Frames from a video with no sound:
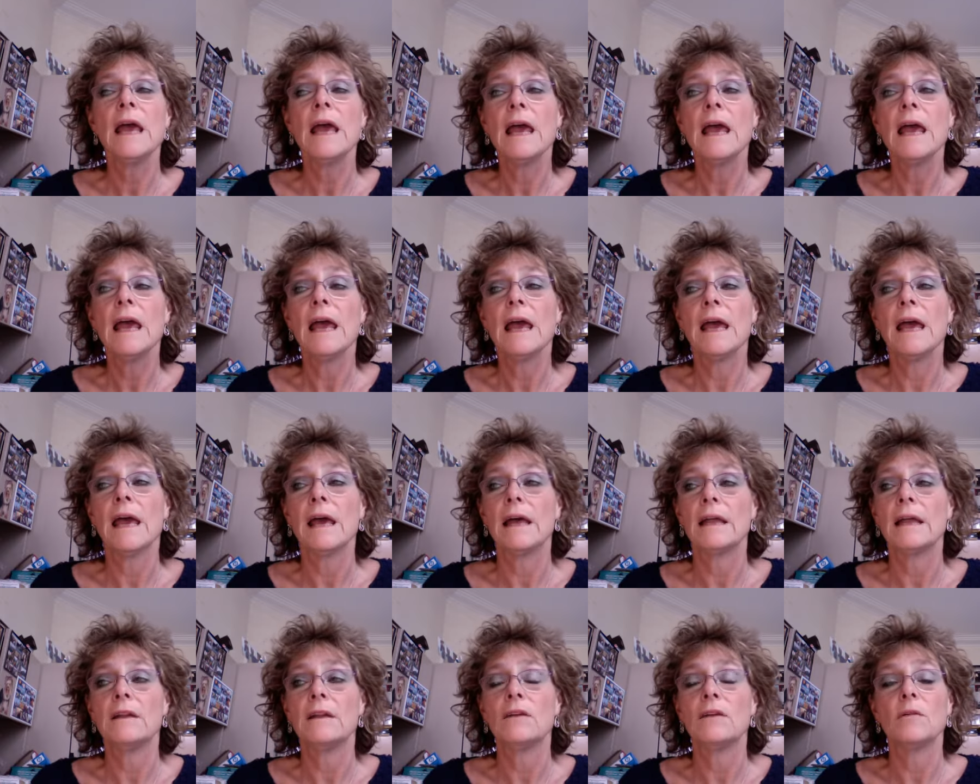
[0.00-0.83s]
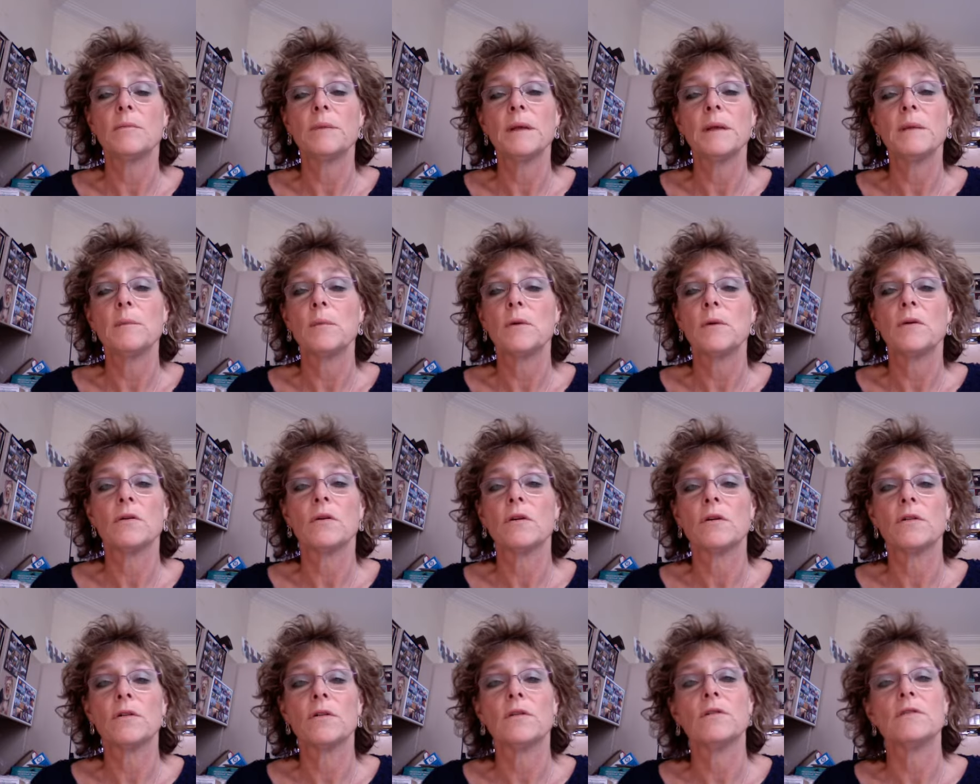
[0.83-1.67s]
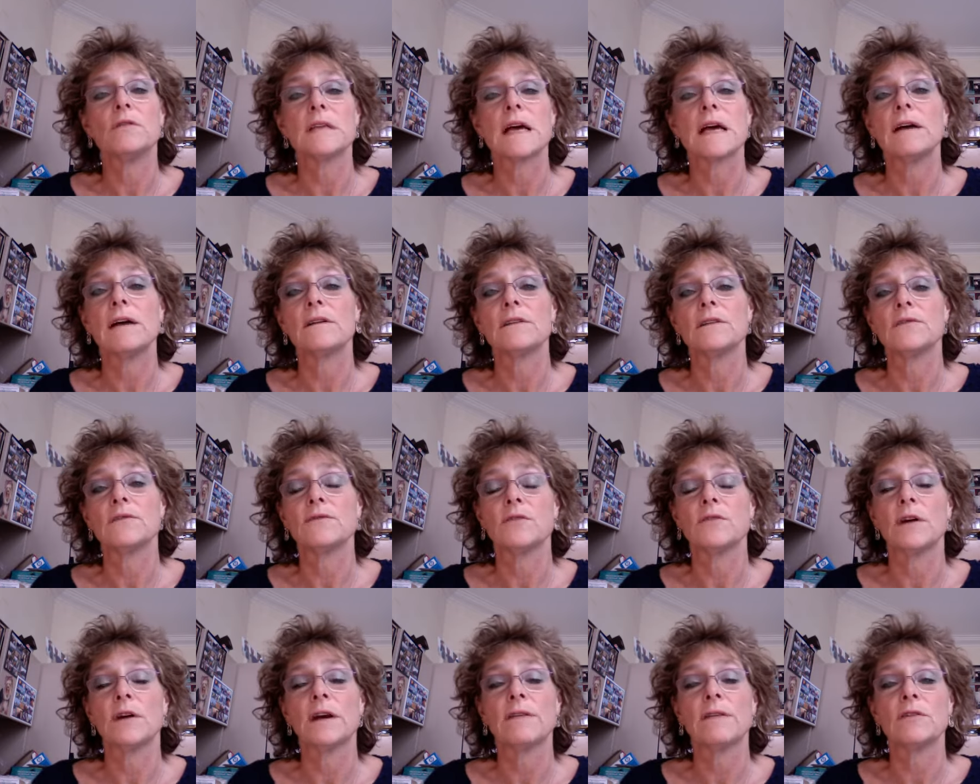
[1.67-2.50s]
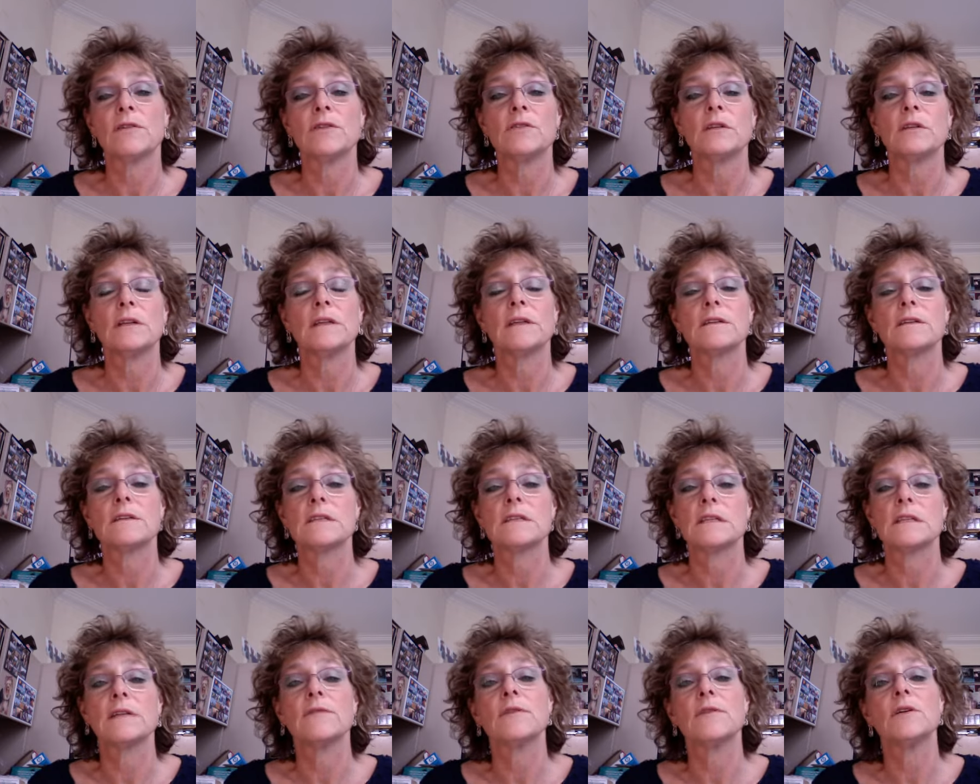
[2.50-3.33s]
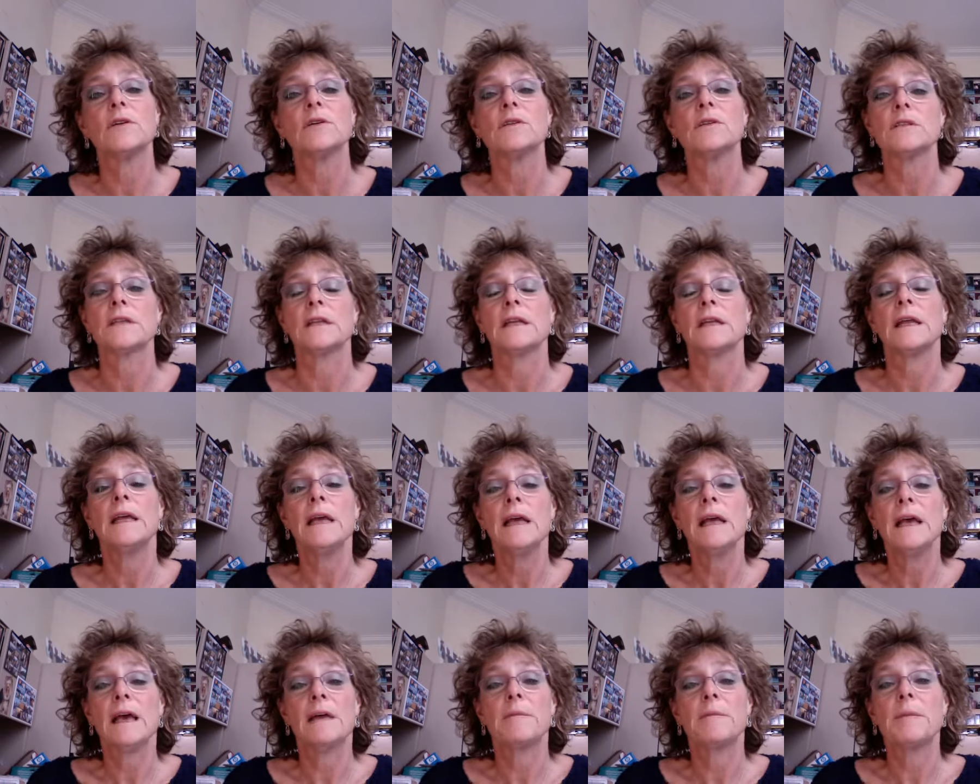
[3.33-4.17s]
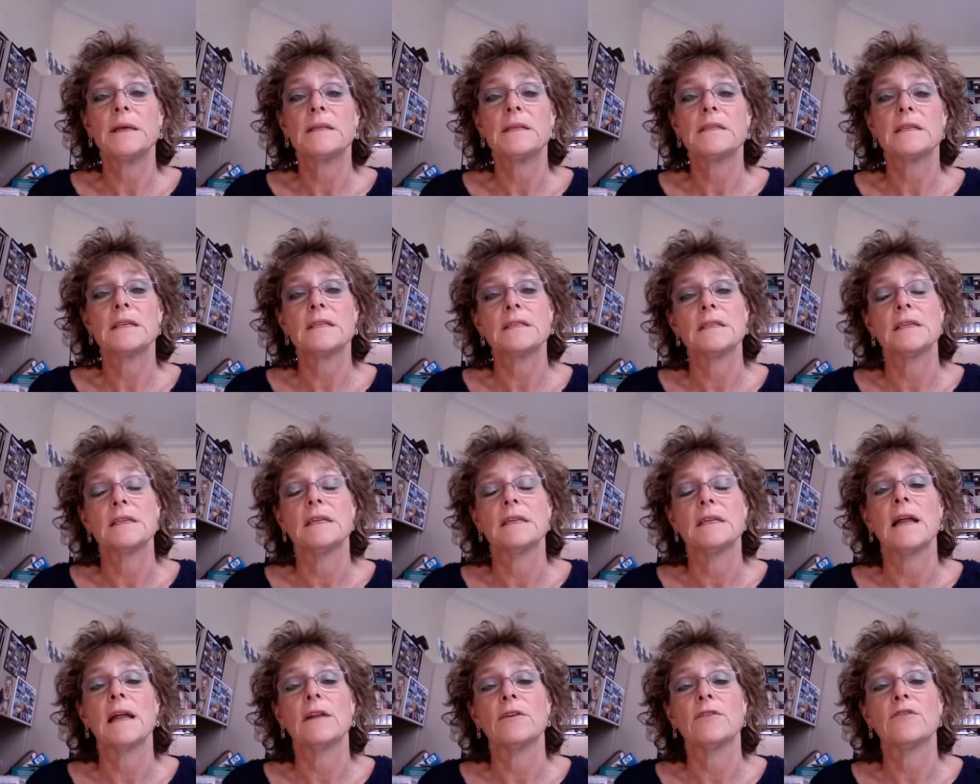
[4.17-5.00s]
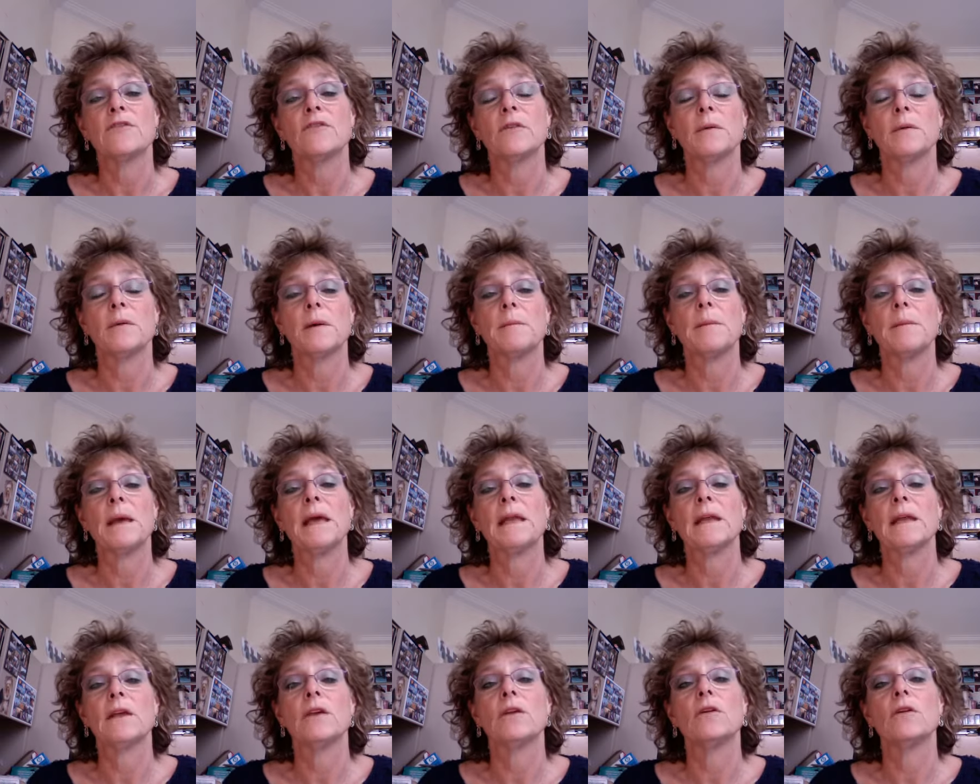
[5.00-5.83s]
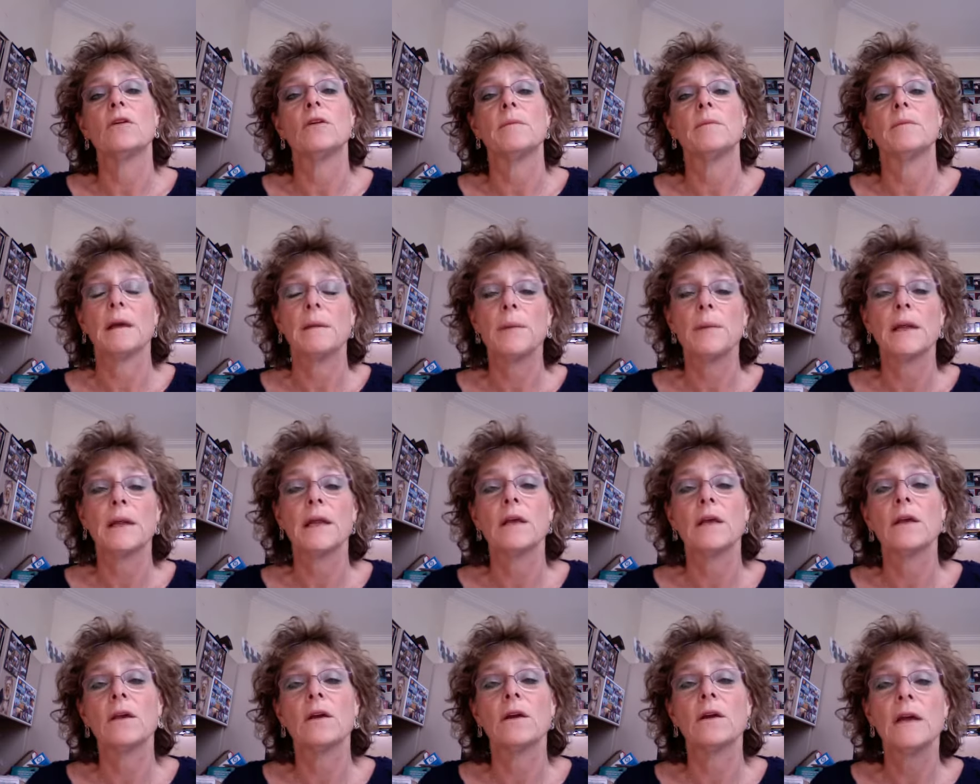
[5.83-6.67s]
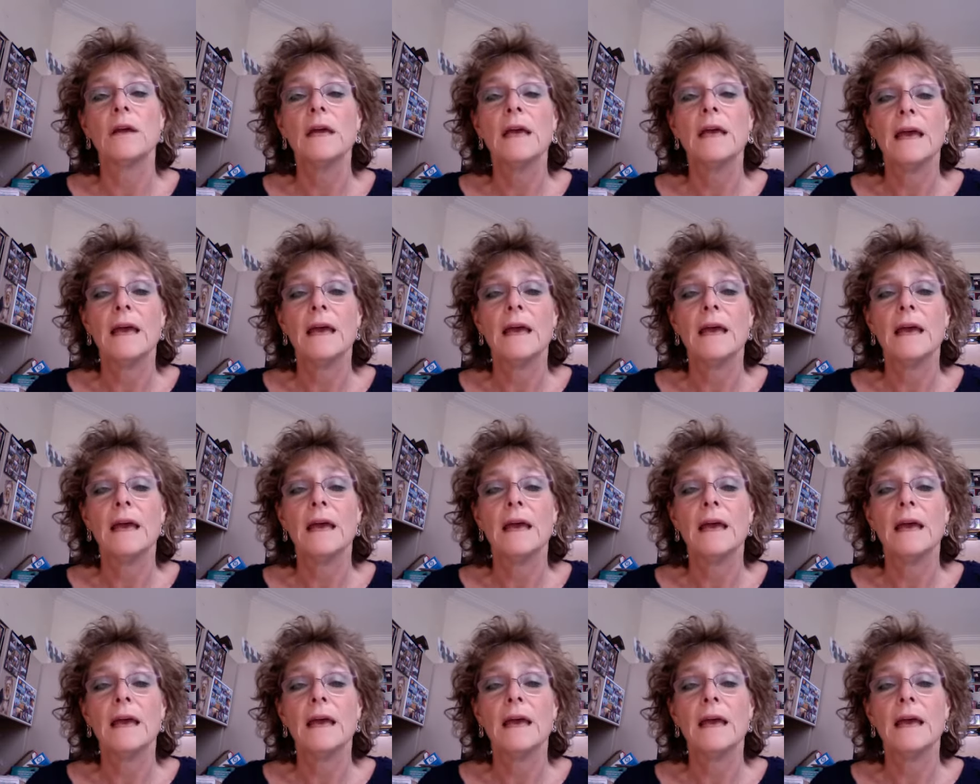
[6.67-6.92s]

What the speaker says: and people grow those out to forever to little slivers, and I paid $60 for my manicure and my pedicure,